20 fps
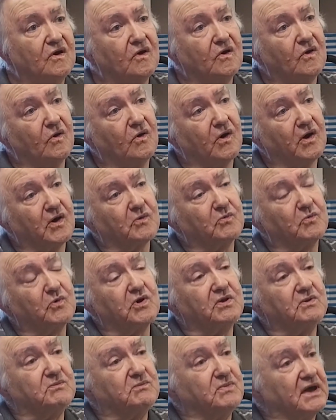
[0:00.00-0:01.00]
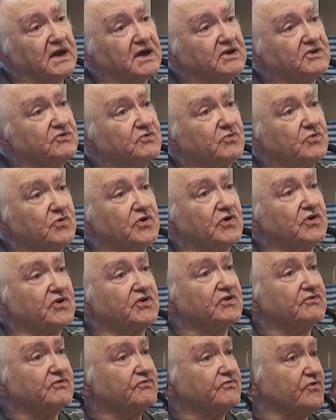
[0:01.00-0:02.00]
Well, I went back to work
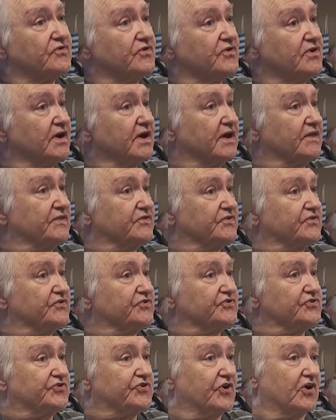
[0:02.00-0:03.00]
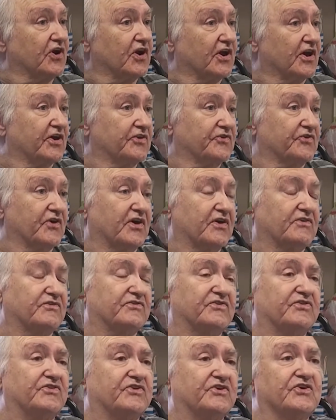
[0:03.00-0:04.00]
for, at the Starlight
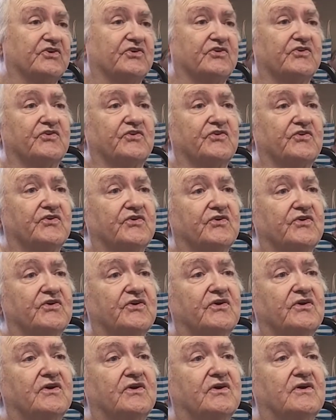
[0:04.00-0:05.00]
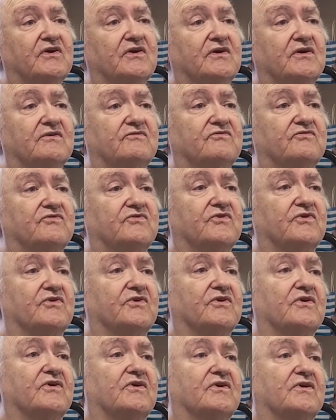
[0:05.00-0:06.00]
Drive-In Theater
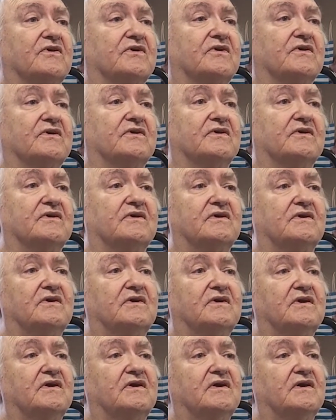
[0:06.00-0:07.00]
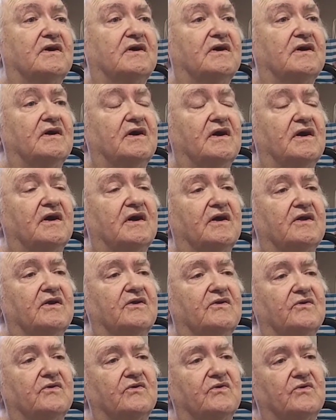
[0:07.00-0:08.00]
for, uh, I
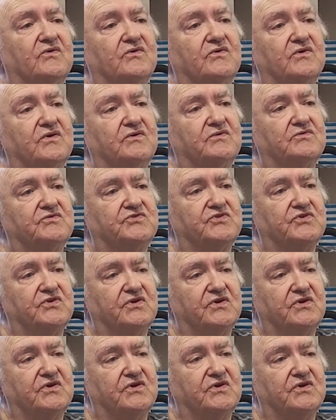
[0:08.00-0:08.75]
don't know, it was.